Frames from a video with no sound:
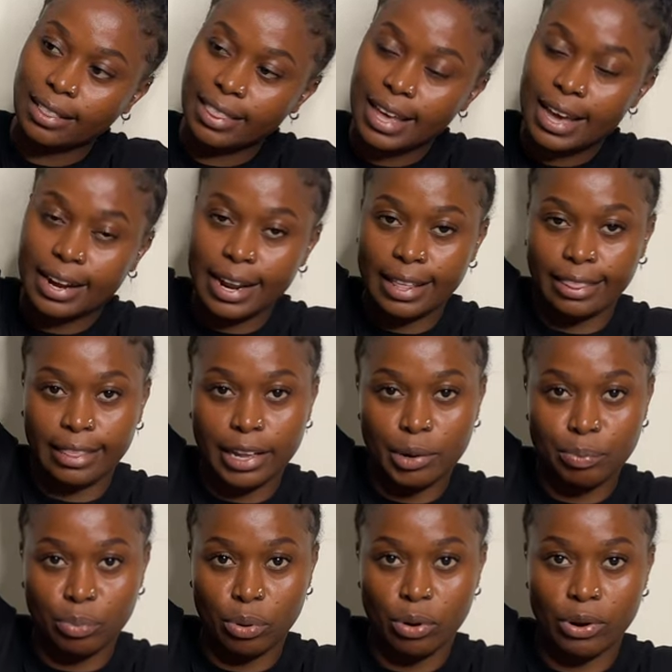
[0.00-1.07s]
that and then
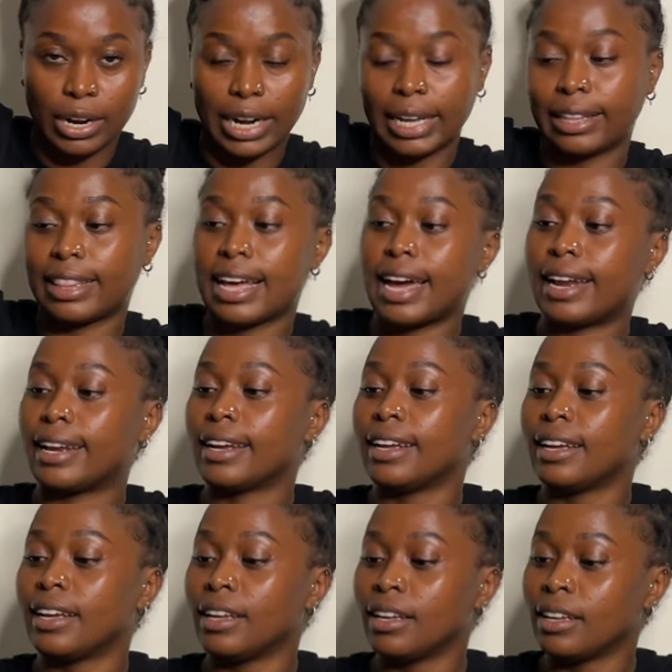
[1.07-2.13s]
pour like that.
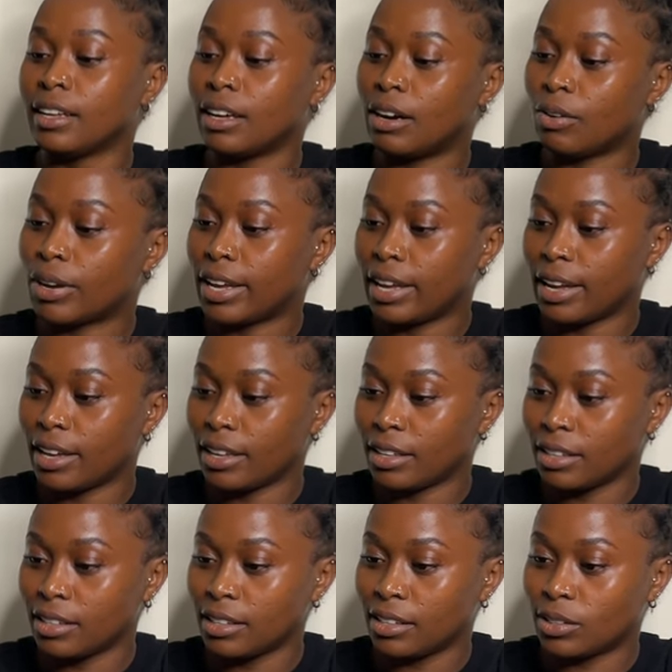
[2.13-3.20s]

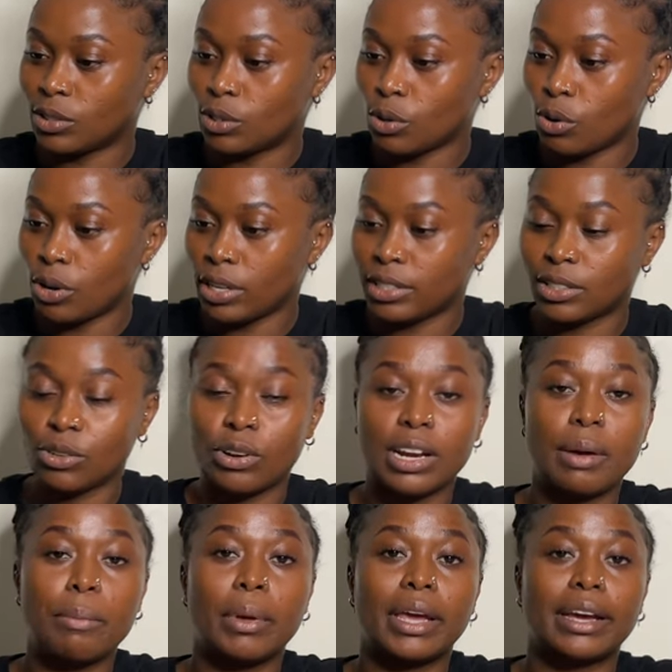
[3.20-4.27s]
Okay, so it's
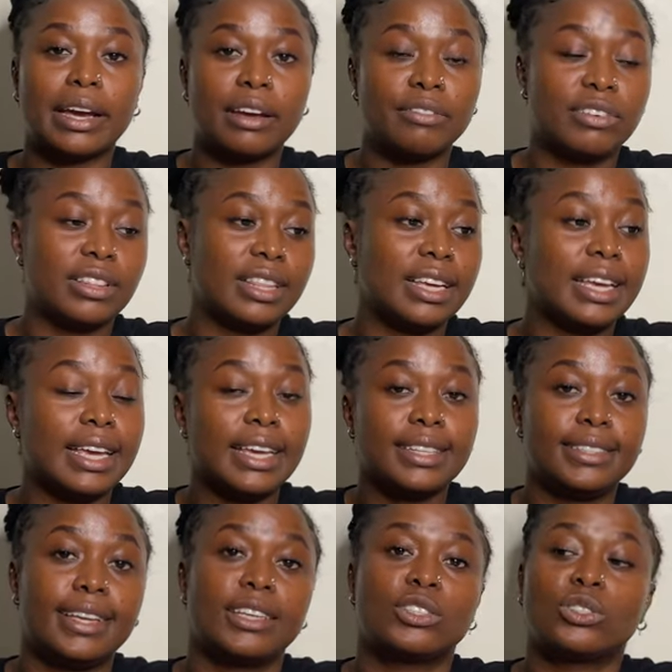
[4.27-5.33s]
gonna make everything
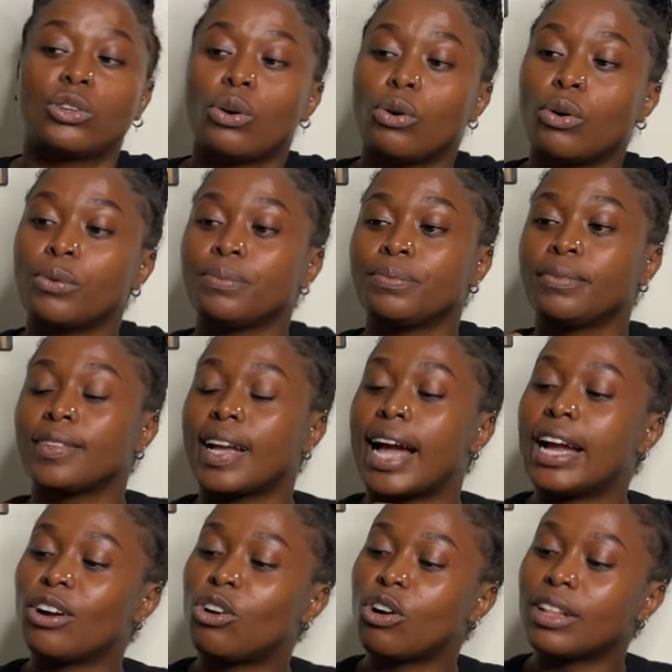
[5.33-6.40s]
easier. So
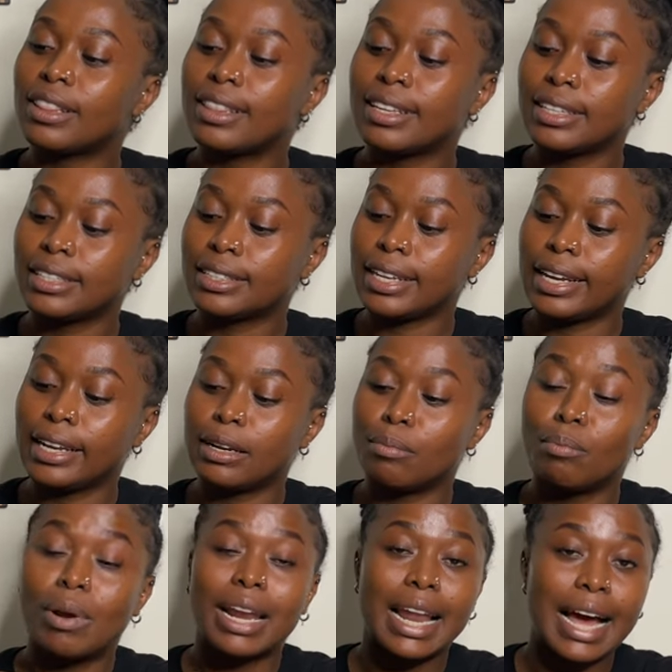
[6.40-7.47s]
I got these
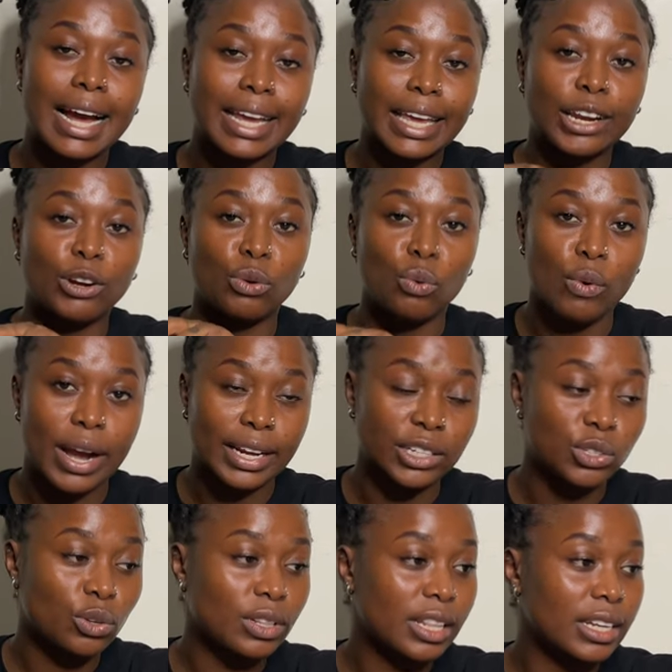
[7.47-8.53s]
in black and white,
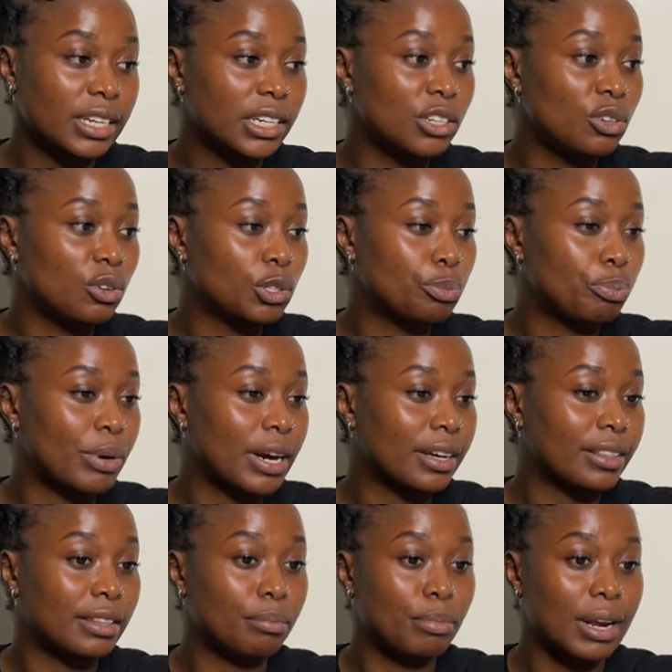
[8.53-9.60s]
so they did not
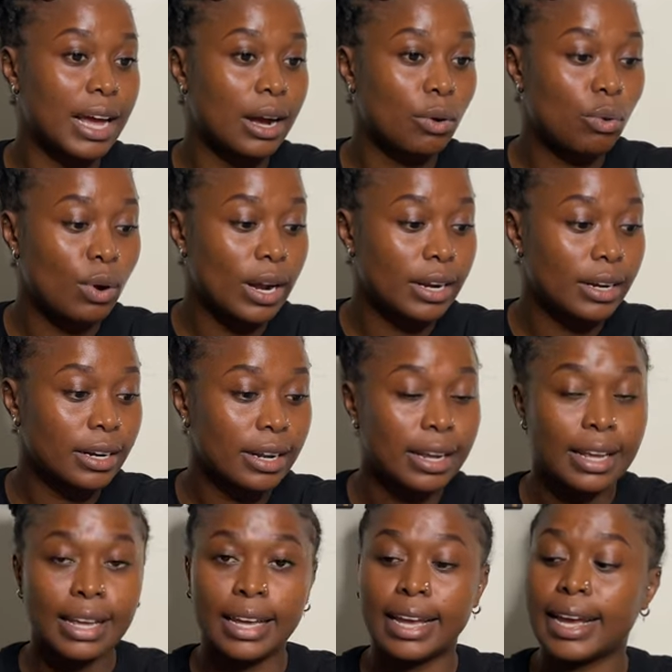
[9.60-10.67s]
pack the black one,
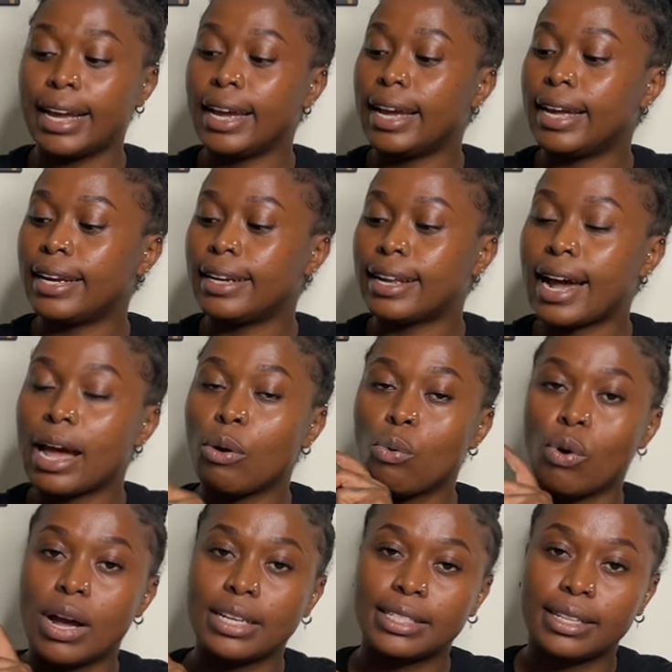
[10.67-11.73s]
and I
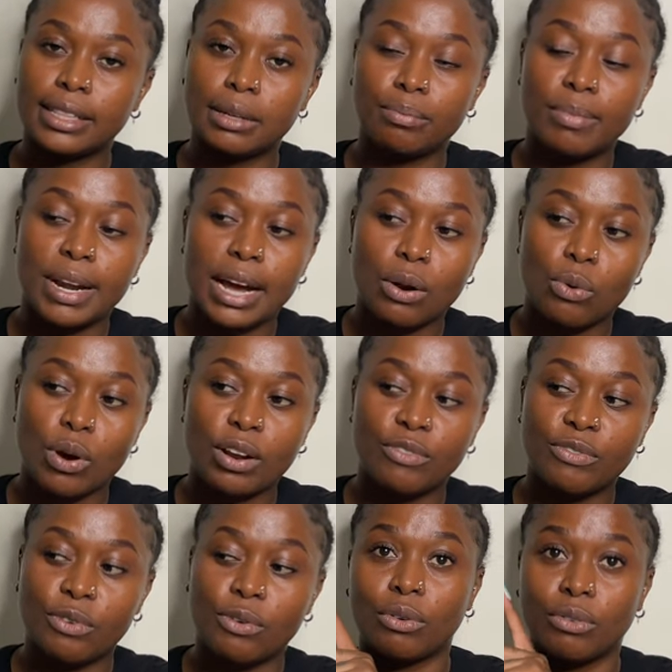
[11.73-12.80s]
wanted the black one
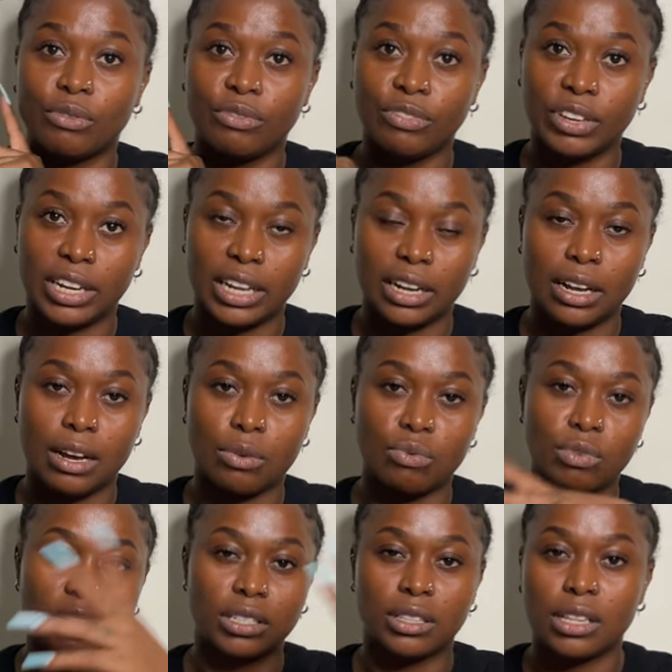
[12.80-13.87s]
for vinegar,
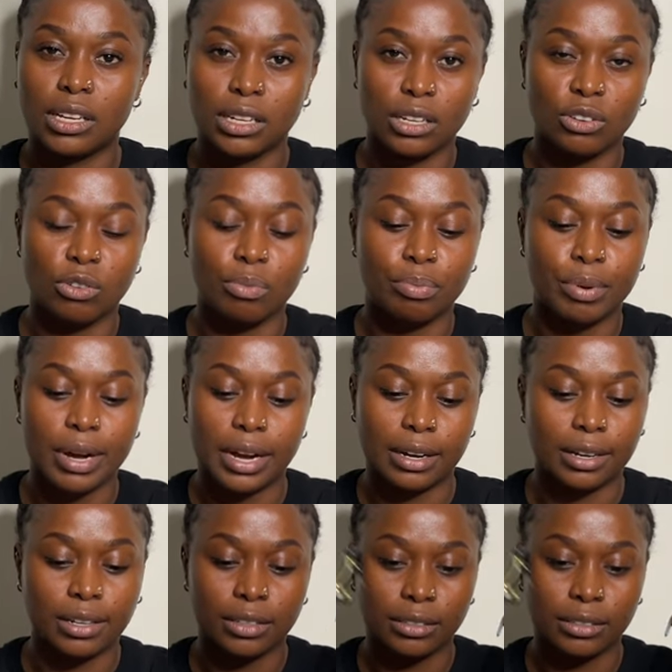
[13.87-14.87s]
which they did not pack.